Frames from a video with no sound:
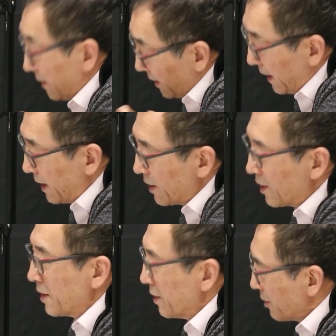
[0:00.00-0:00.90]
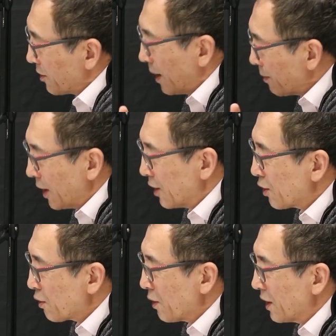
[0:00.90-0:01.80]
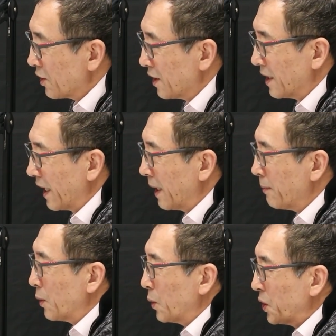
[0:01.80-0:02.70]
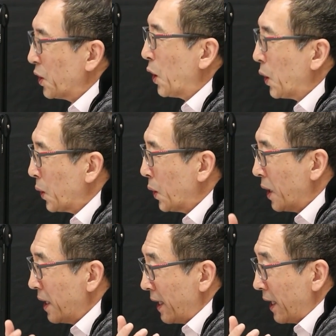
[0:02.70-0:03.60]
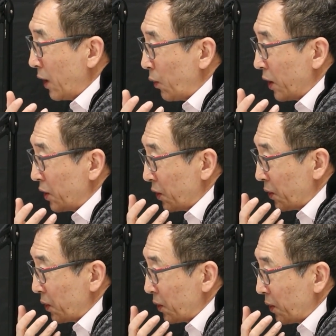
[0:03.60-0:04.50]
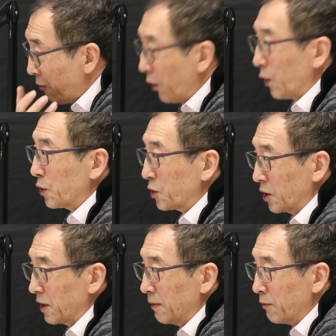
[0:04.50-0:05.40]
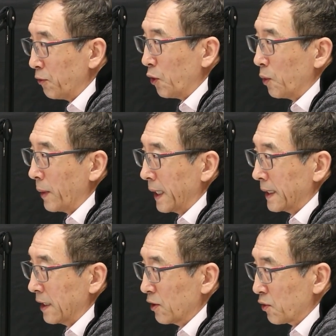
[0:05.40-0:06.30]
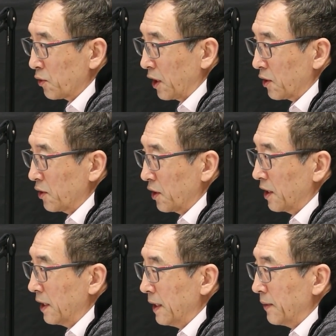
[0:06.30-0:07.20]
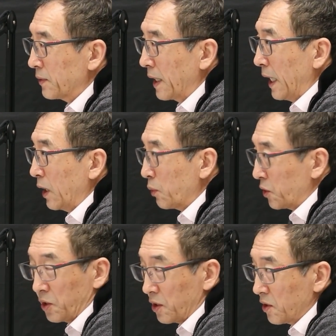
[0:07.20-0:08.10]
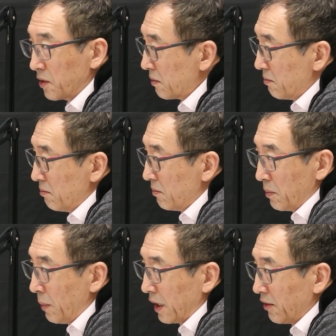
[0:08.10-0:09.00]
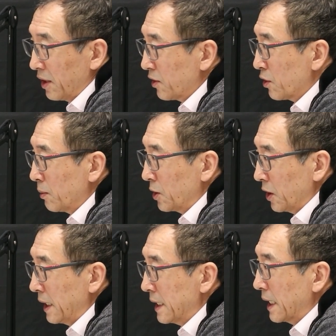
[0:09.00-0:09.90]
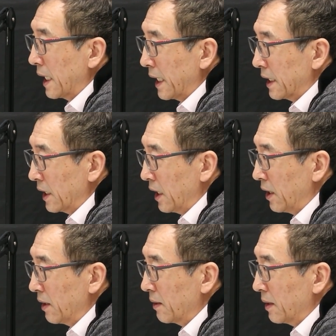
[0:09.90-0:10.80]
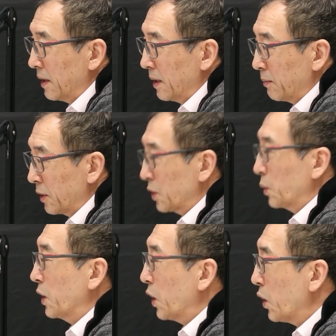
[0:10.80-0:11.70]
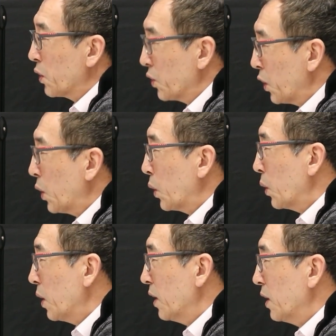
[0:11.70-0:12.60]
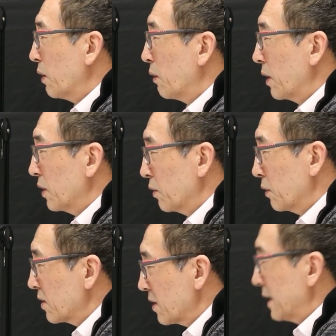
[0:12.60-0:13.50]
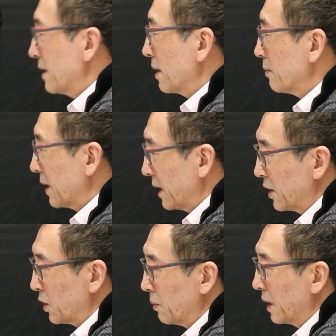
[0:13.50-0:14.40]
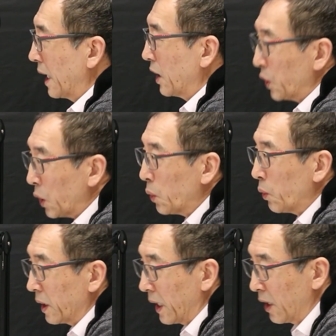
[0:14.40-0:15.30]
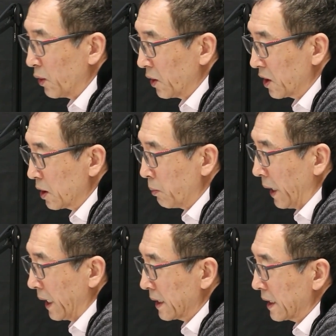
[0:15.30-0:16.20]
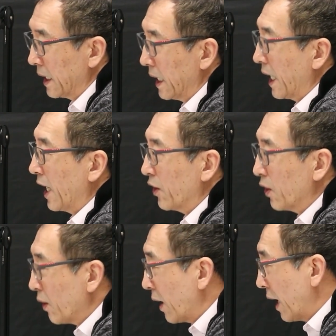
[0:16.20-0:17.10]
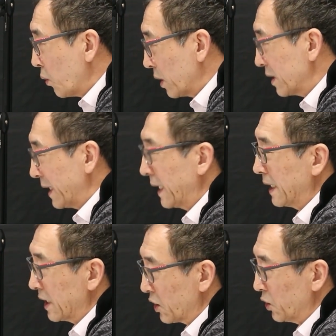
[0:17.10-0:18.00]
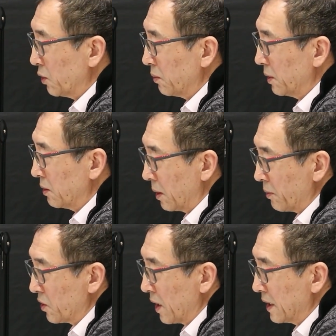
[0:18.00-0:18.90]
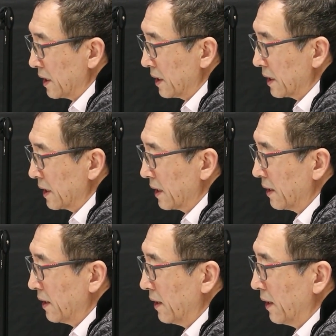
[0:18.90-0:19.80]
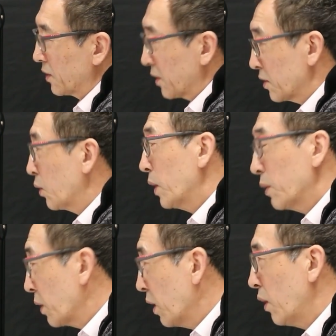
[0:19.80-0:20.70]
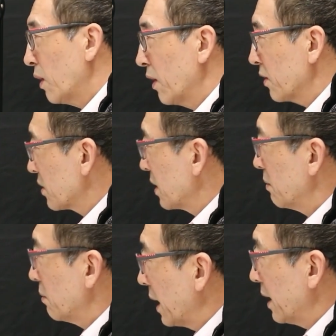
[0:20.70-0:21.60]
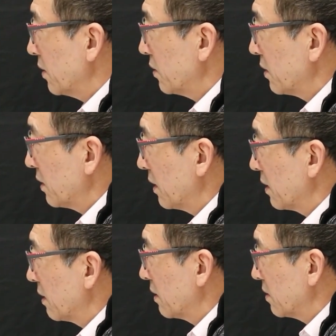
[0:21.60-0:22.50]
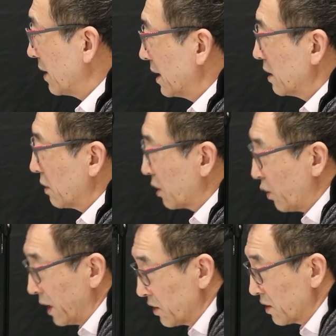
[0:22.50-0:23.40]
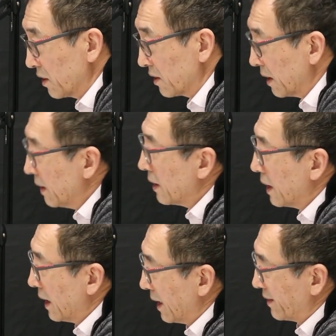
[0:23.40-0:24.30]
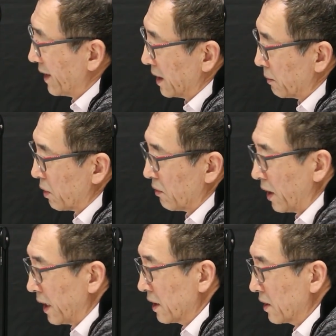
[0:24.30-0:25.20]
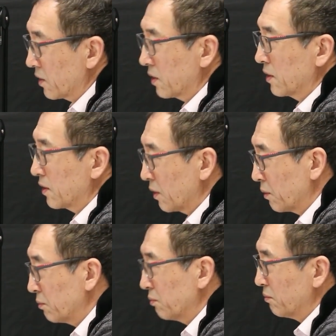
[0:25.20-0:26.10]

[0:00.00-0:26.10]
yes, some constraints in there, but we know when you follow certain format and structure, it will just make things so much easier later on, because we all know when you send some data to me, I know what I will expect. I know what the data is going to be represented. So we all are on the same page, and data requesters and data providers. So